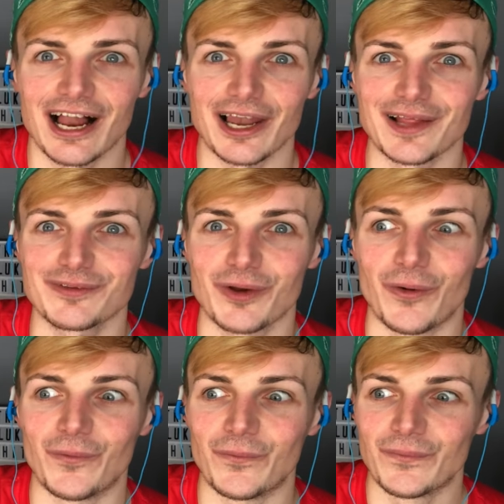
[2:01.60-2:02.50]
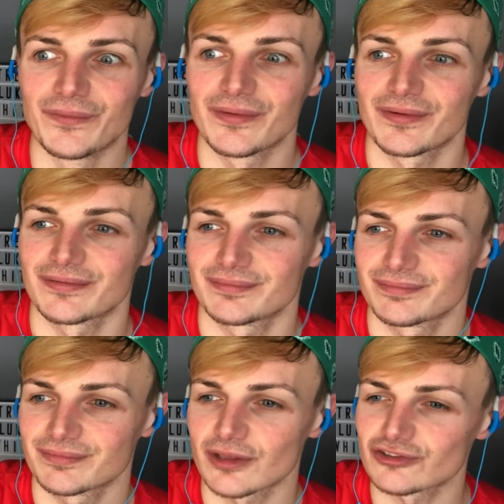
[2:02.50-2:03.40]
let's go.
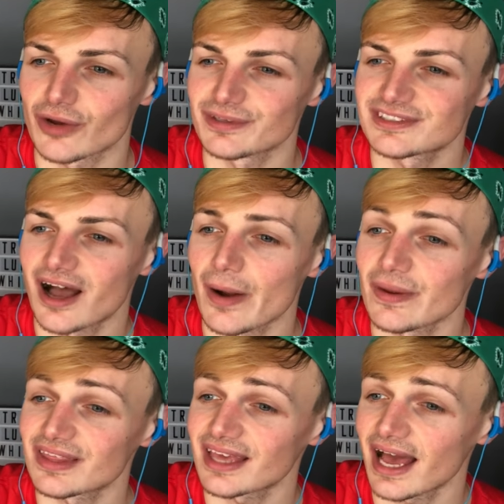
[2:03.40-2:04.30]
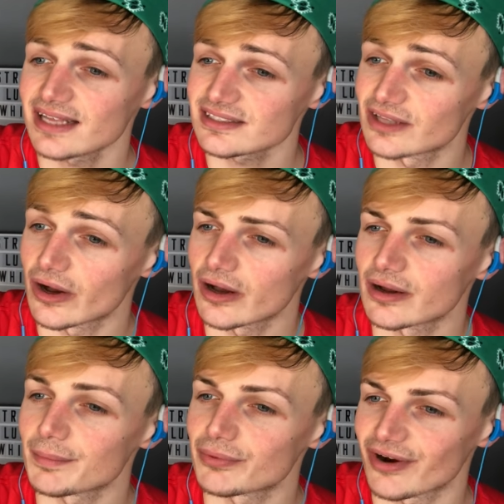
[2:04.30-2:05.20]
So we're starting with Kazna
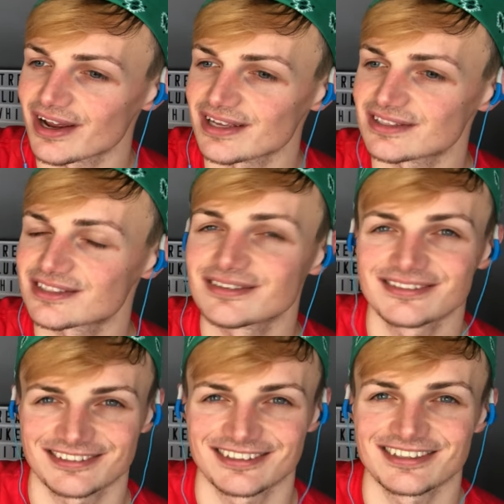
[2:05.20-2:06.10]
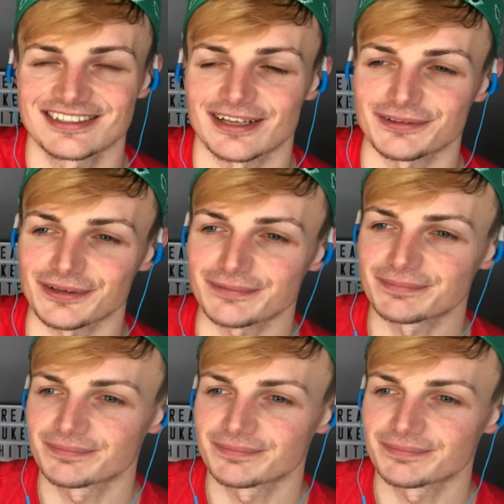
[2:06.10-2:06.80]
and Braids. Sounds good.